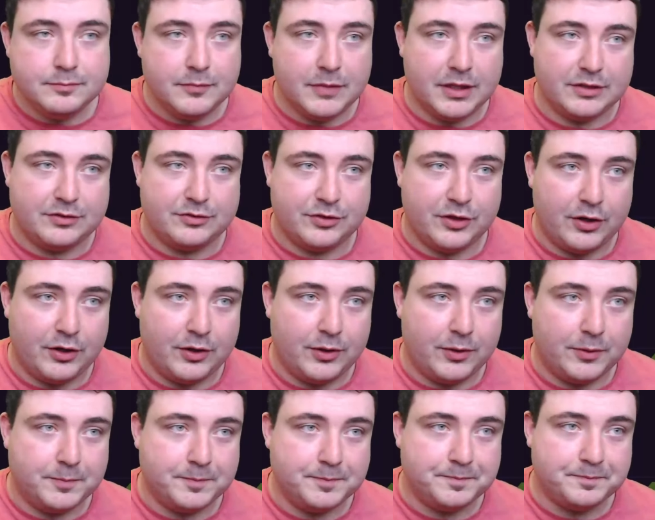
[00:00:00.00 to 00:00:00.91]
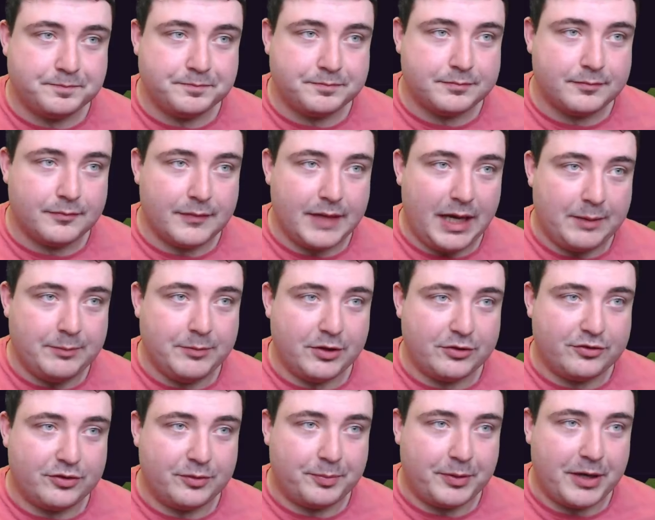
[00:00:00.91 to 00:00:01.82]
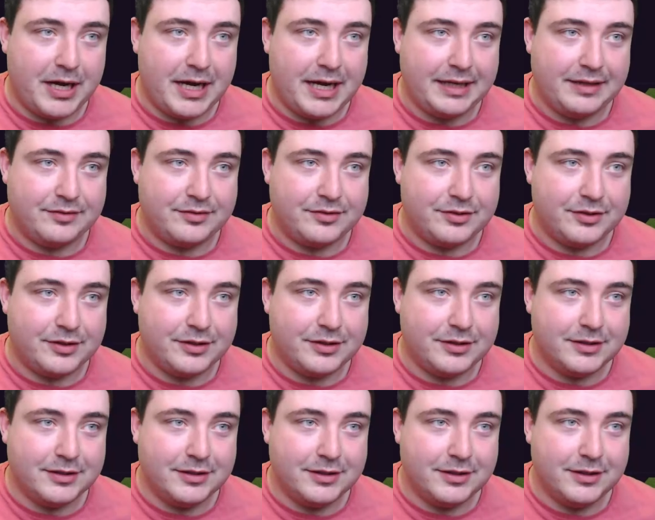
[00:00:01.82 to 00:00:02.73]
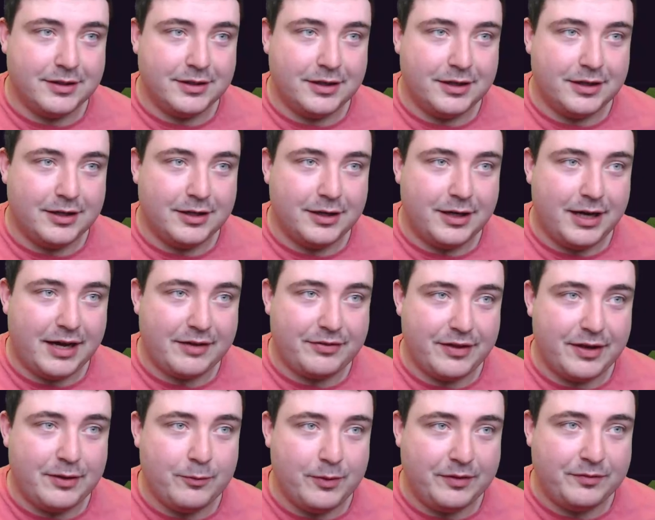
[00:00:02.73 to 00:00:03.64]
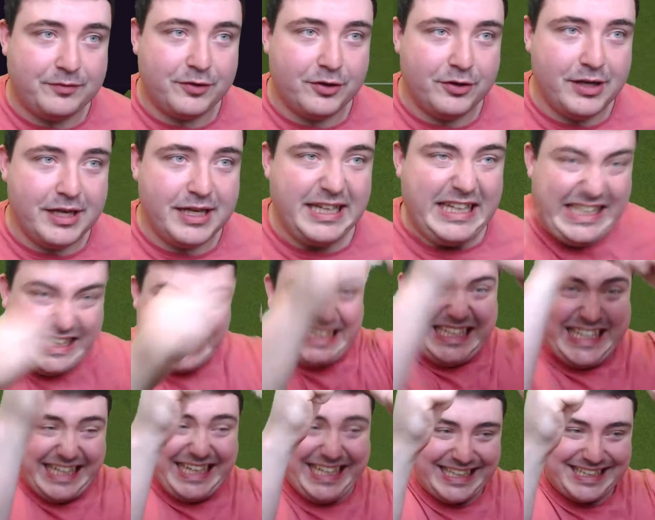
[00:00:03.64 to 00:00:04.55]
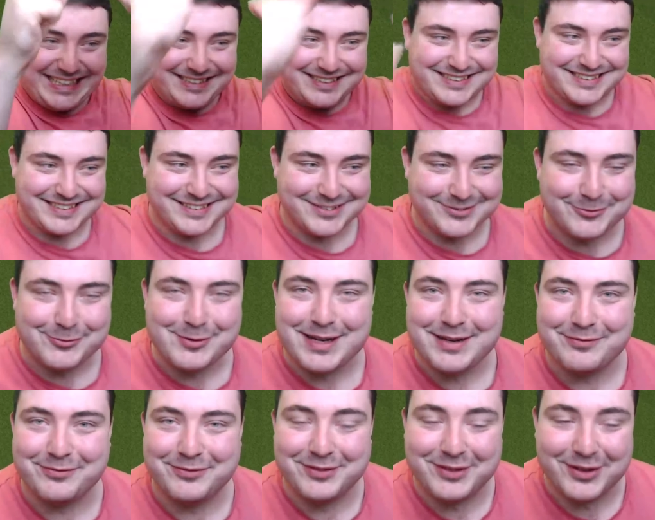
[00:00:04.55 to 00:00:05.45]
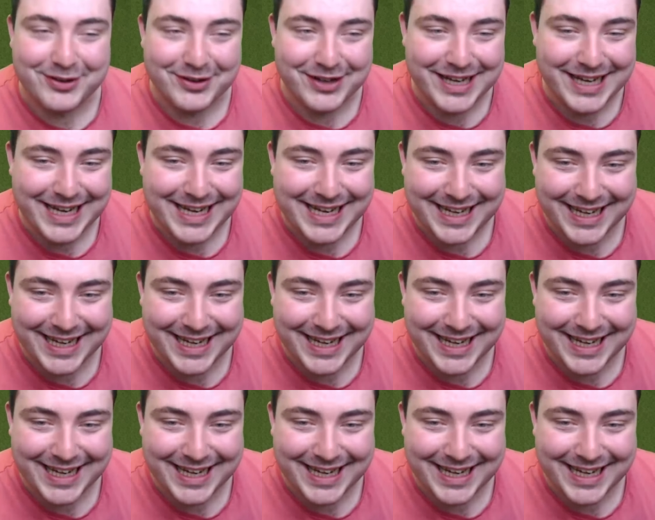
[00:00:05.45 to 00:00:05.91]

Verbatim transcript: So, I'm not surprised. I think we've done it. Yes! We've done it!